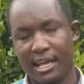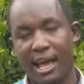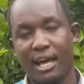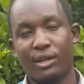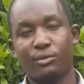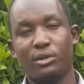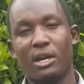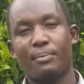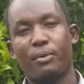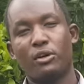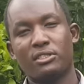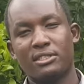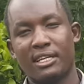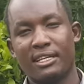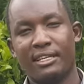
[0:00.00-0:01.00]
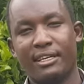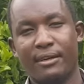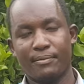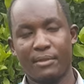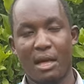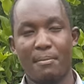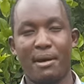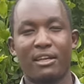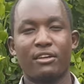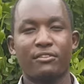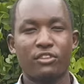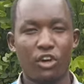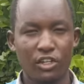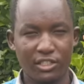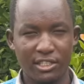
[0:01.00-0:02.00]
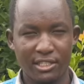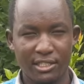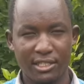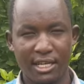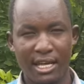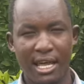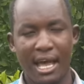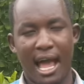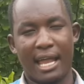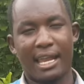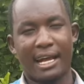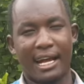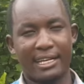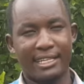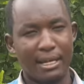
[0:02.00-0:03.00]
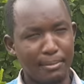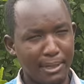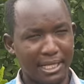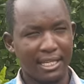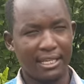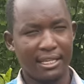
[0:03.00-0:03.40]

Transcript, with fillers: and we appointed a man of God, an academic,